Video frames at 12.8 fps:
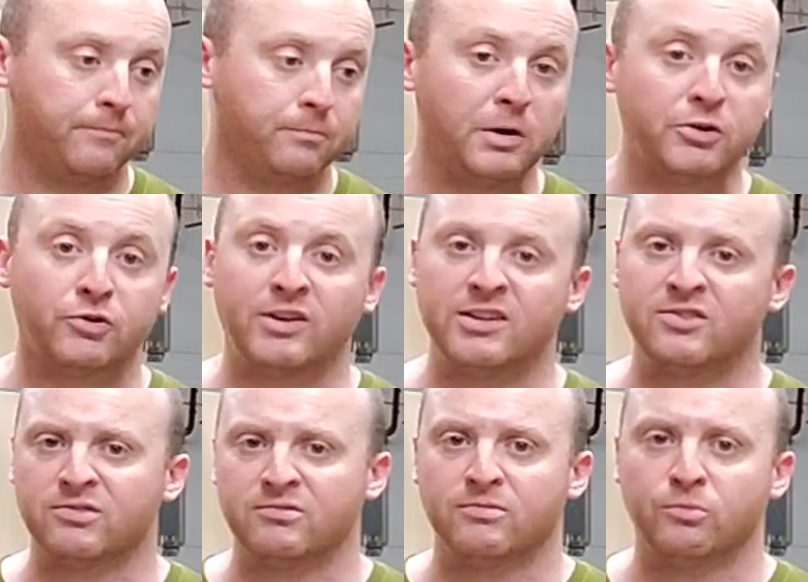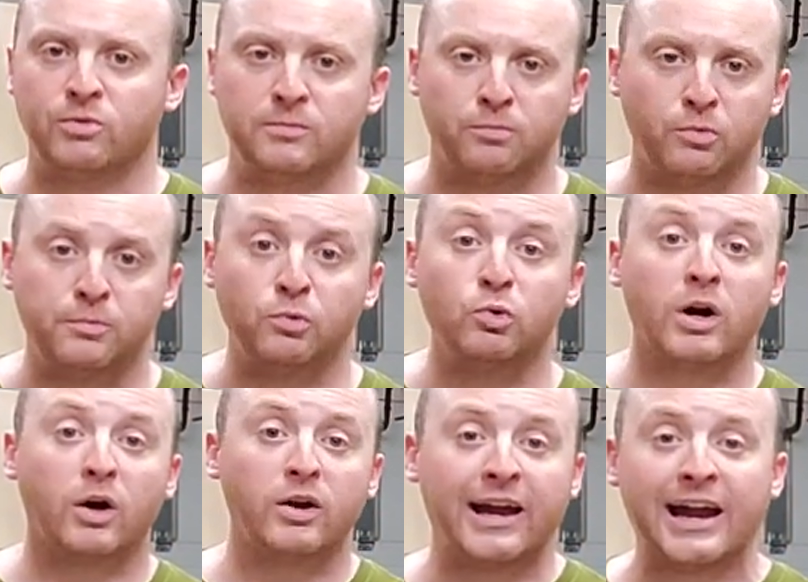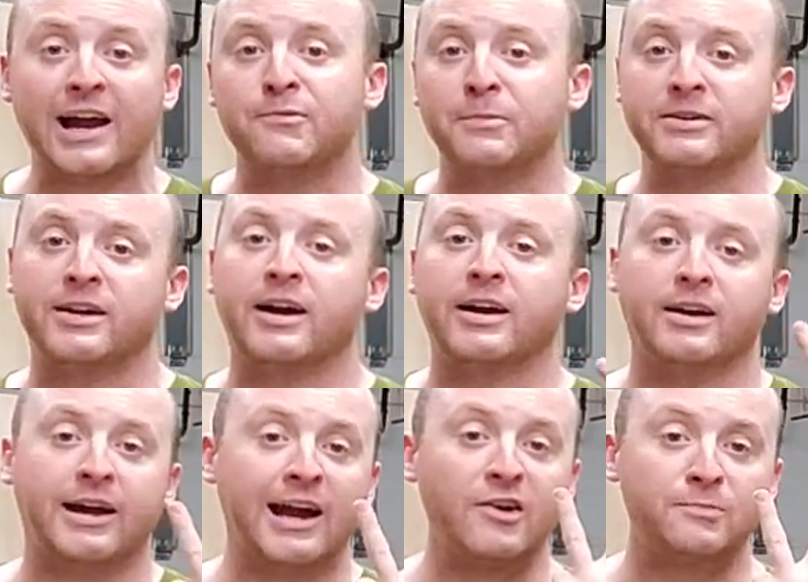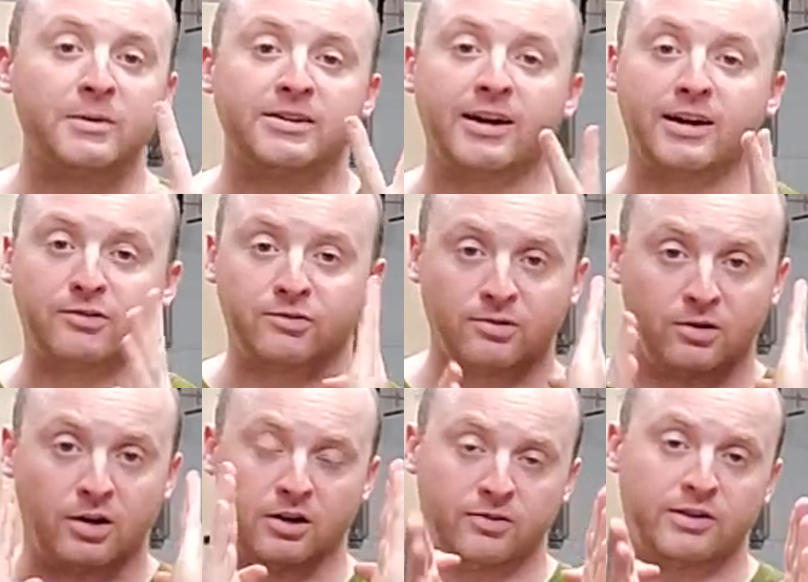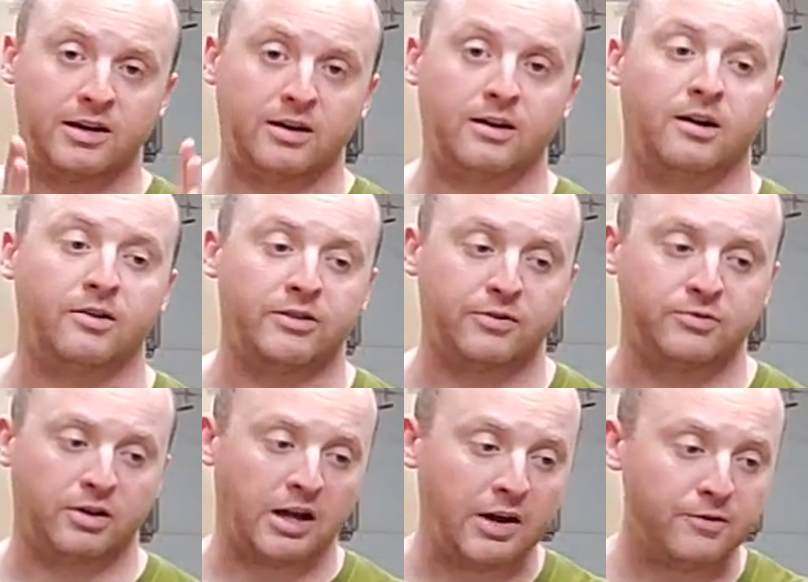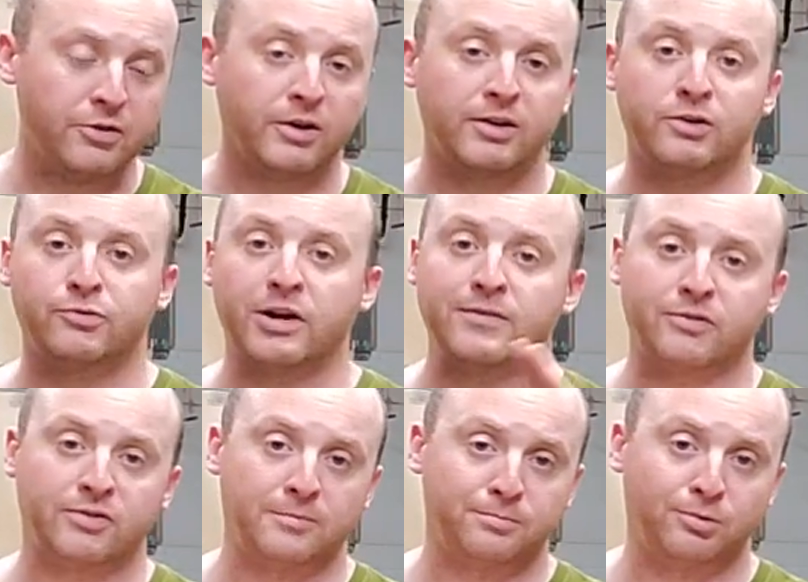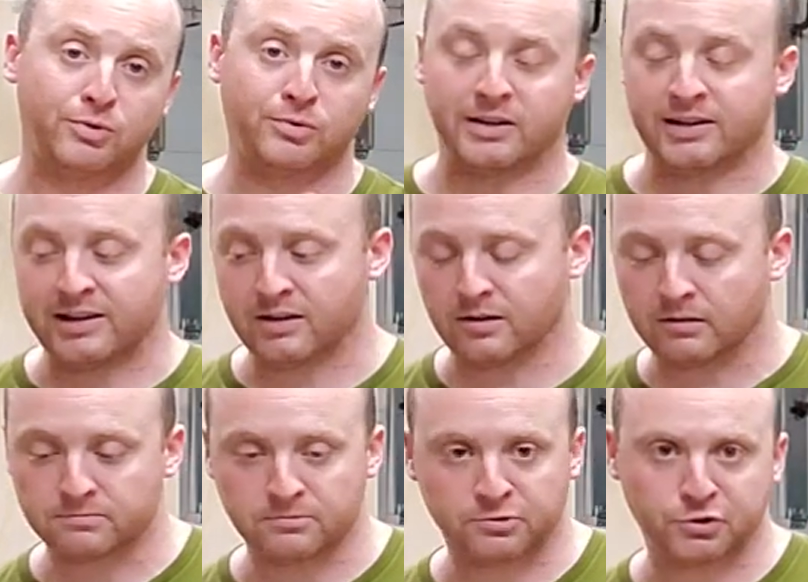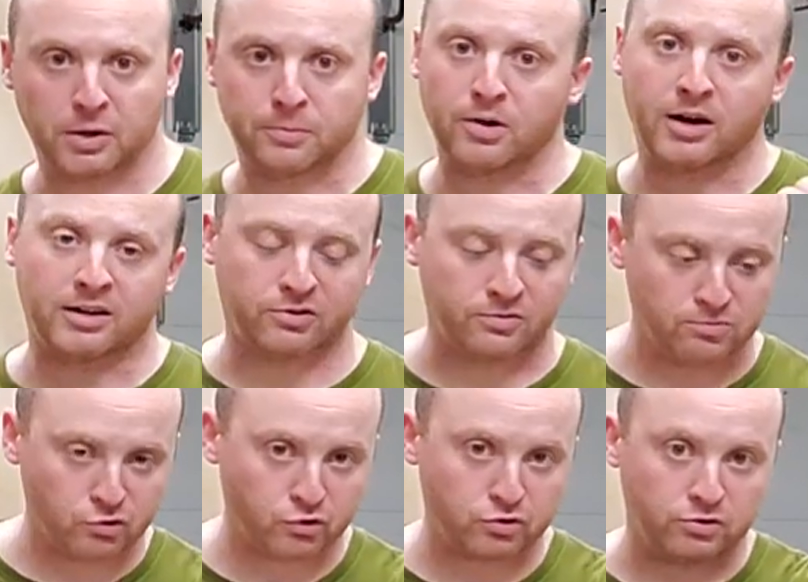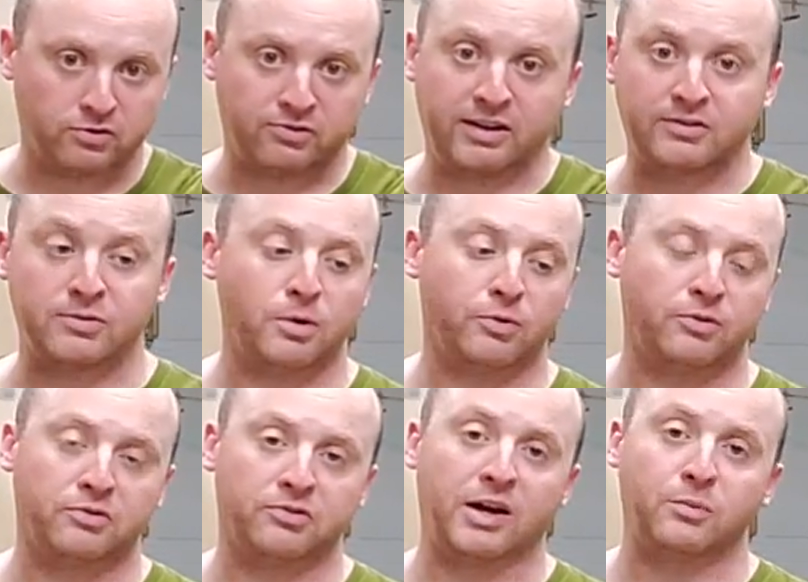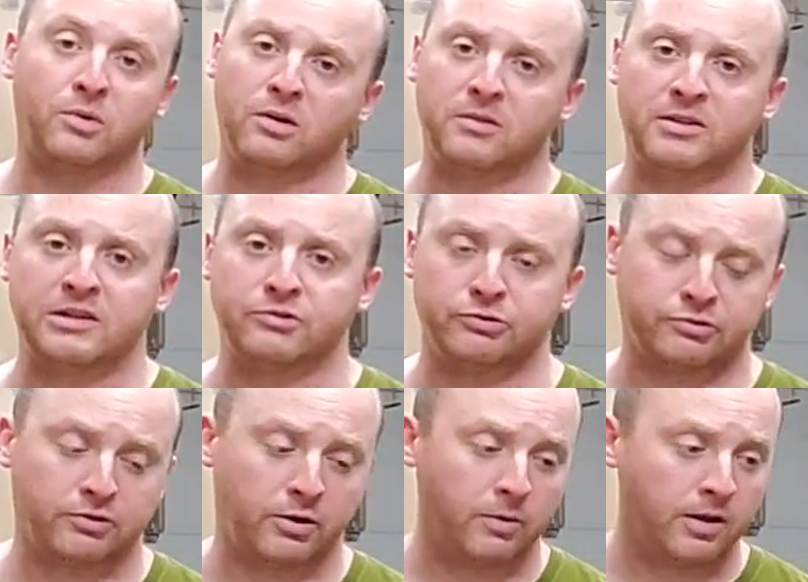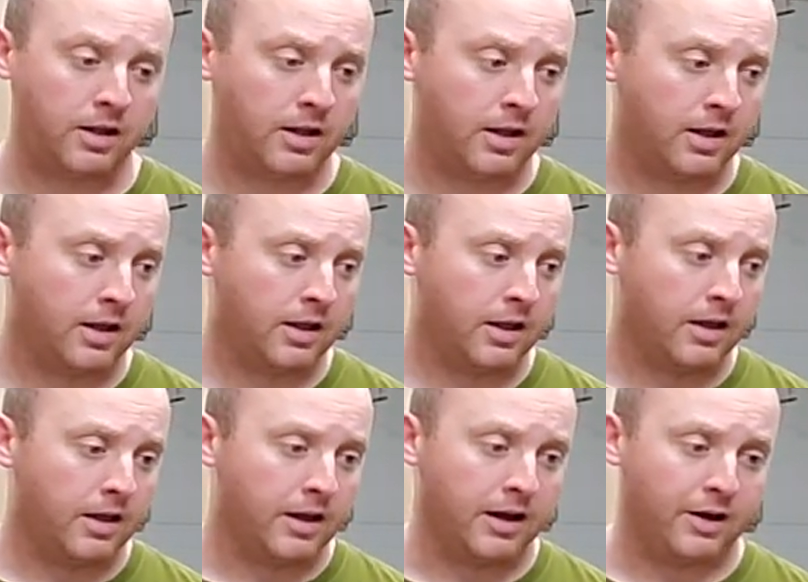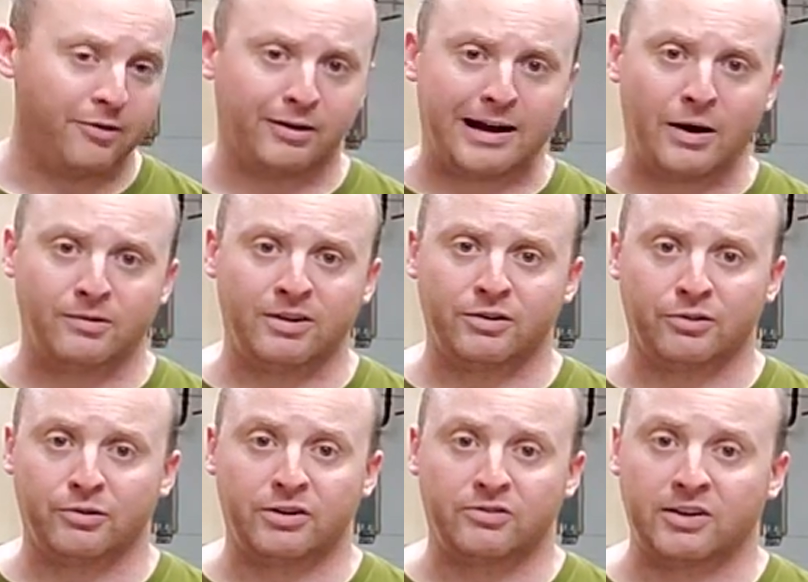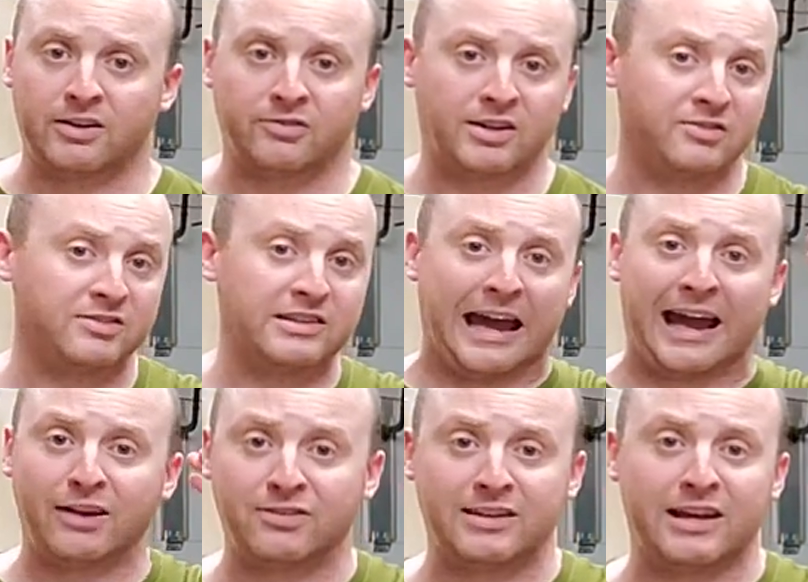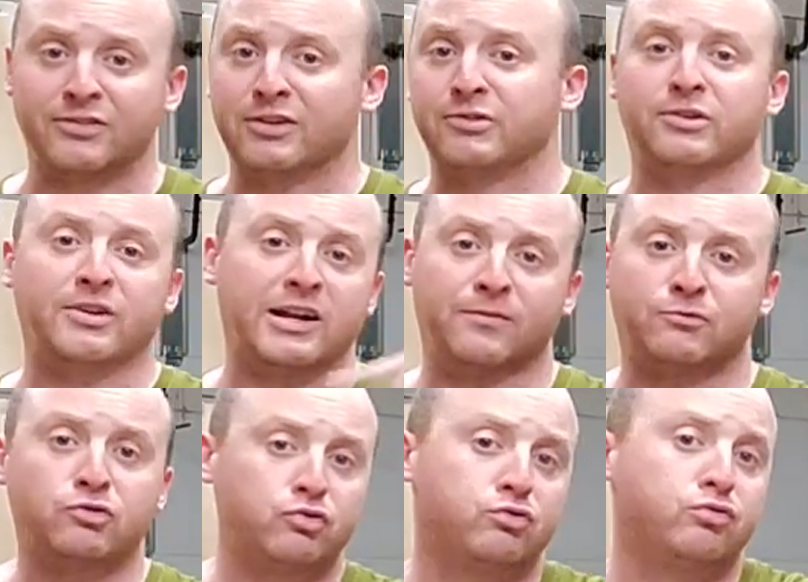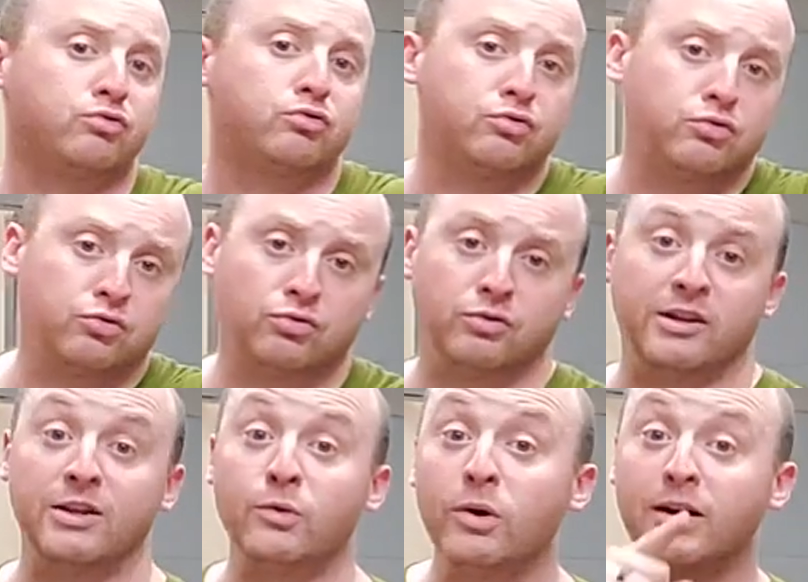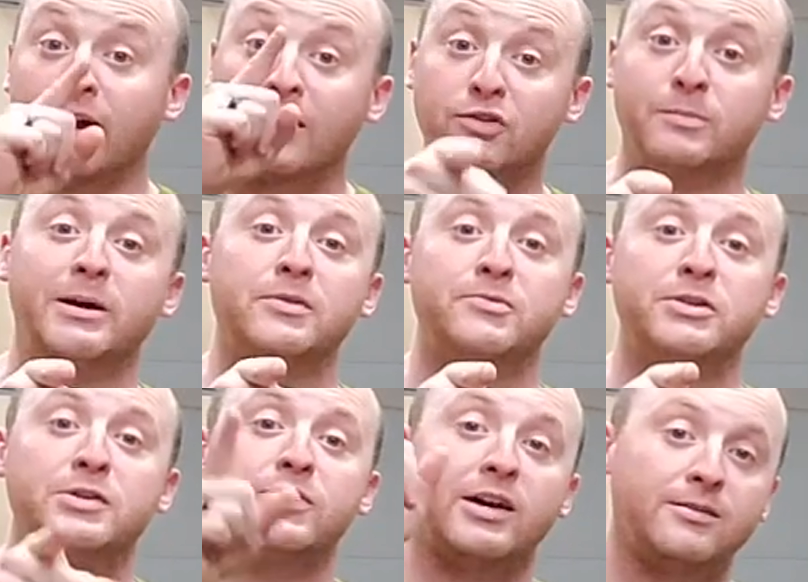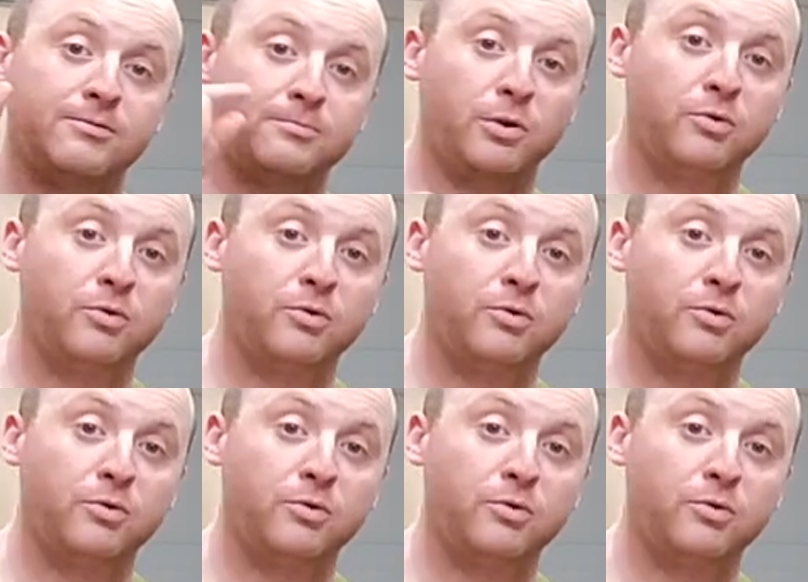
Mud terrains. We blew out half my tires on the FJ. Everything on the driver's side blew. I hit a sharp rock, just sliced them both on the sidewall, an inch or so. They're out in under 30 seconds. I just gassed it as I started air. You know what? Actually, I might have video of that.